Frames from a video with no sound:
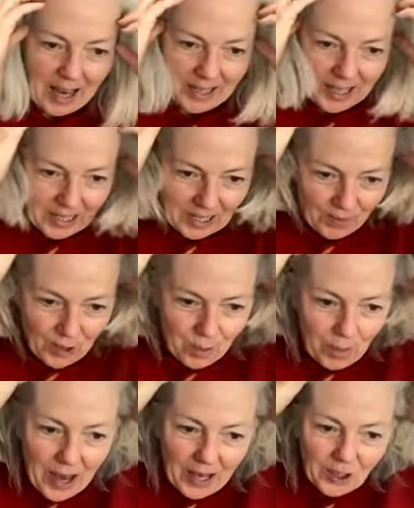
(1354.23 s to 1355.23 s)
I can't even
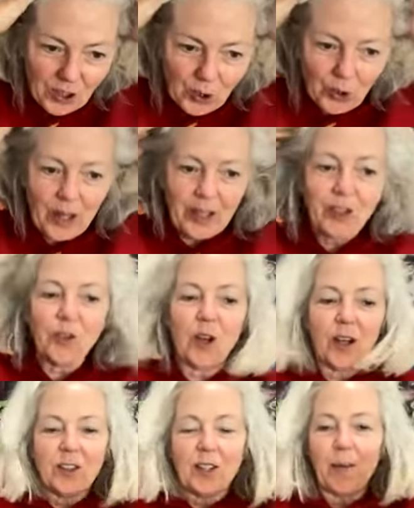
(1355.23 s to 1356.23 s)
imagine trying to
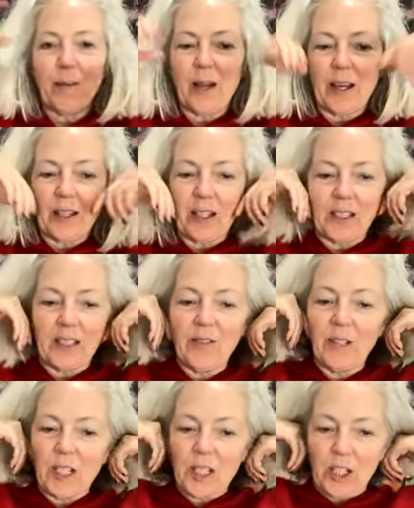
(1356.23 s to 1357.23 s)
draw something like this
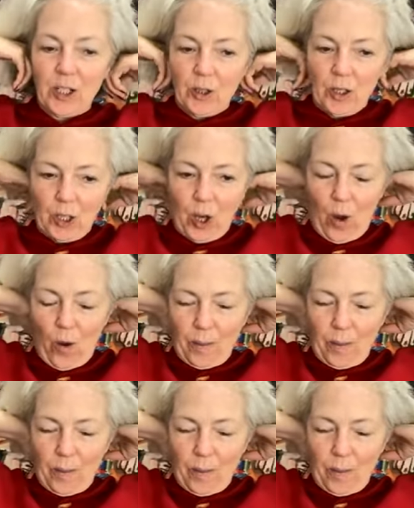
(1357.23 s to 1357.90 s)
even a year ago.